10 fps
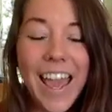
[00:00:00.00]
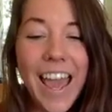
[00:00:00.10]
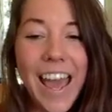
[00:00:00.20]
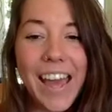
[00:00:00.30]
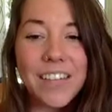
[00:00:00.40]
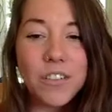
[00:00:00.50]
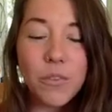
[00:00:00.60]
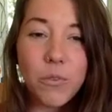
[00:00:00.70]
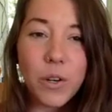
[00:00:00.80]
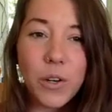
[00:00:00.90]
And
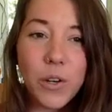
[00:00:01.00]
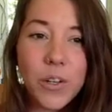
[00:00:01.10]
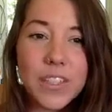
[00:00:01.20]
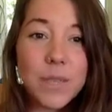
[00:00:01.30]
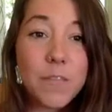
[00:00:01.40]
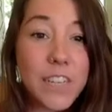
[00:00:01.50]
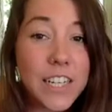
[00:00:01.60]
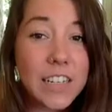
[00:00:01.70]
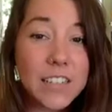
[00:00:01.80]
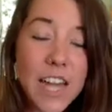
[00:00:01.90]
through some
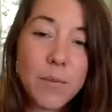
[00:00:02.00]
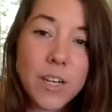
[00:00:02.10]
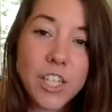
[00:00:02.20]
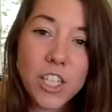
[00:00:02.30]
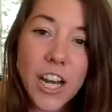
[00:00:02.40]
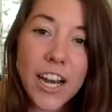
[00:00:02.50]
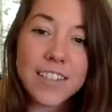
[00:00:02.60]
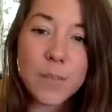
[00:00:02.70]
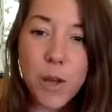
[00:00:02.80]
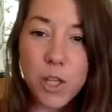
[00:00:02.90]
videos, I'm going to share
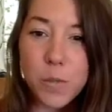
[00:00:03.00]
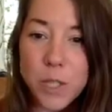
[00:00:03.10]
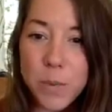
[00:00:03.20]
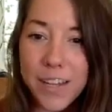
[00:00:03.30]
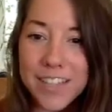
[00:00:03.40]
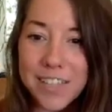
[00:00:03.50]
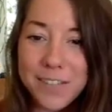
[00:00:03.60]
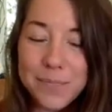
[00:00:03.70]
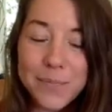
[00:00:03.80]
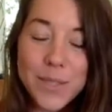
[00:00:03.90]
some other perspectives.